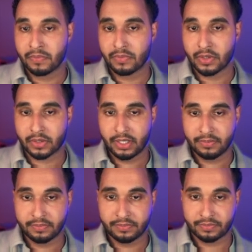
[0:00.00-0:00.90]
Okay,
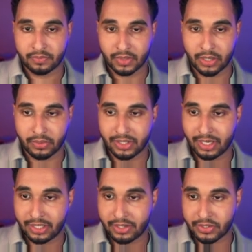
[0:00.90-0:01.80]
I will
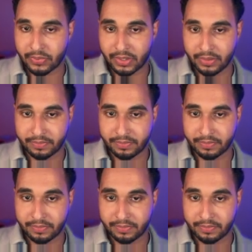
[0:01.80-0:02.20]
delete this one.